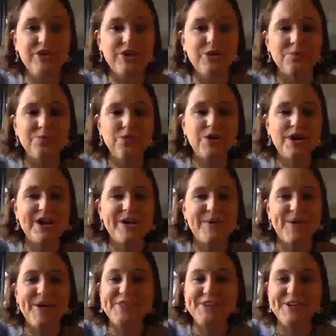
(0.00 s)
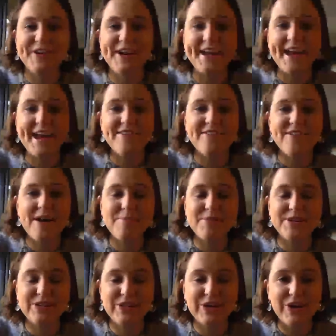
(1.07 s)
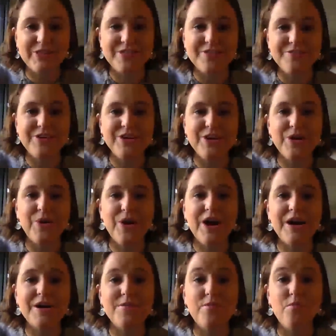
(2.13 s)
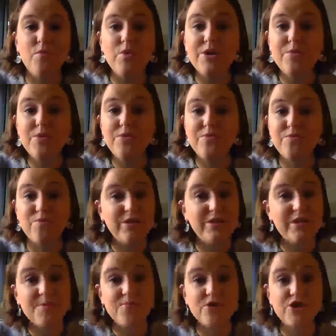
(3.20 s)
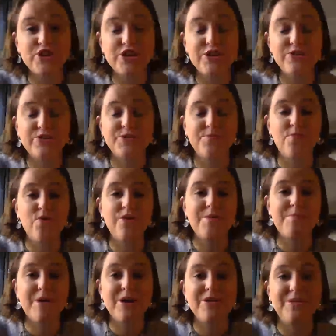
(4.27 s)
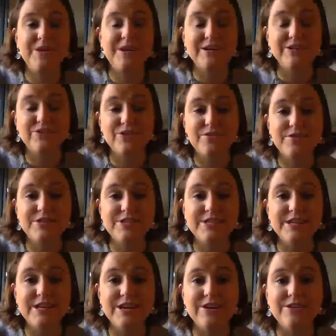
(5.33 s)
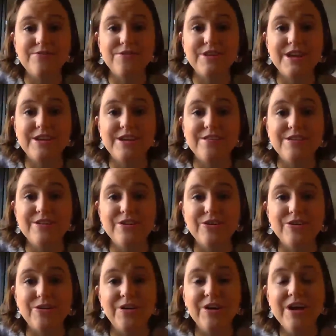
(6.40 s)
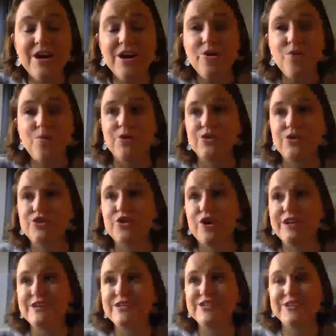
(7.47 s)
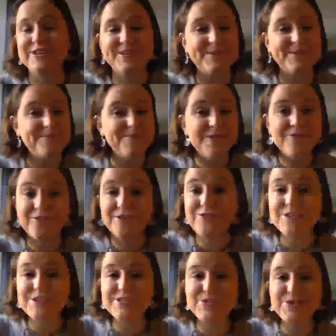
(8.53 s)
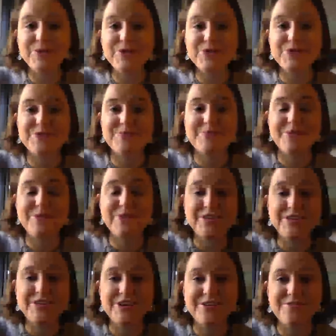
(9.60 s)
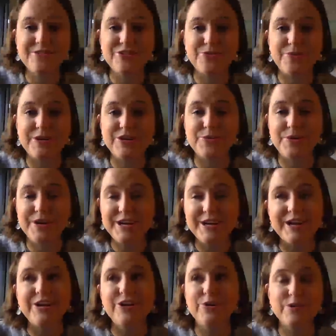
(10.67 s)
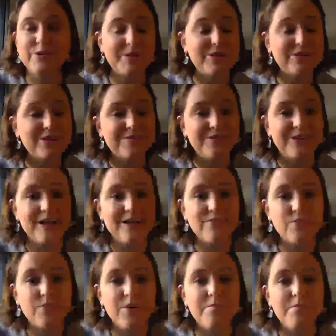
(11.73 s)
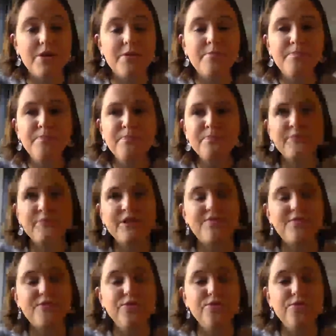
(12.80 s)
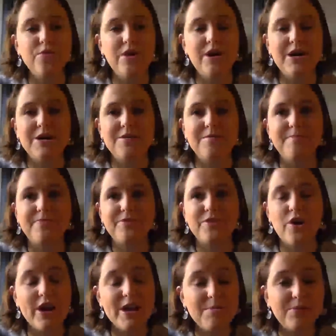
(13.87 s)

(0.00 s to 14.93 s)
lurking around the internet and have happened to click on the video, we would really appreciate your support at Bayou Land Conservancy for the end of the year. We're trying to meet fundraising goals, which have been really tough in 2020, and I know it's been tough on everyone, but if you are able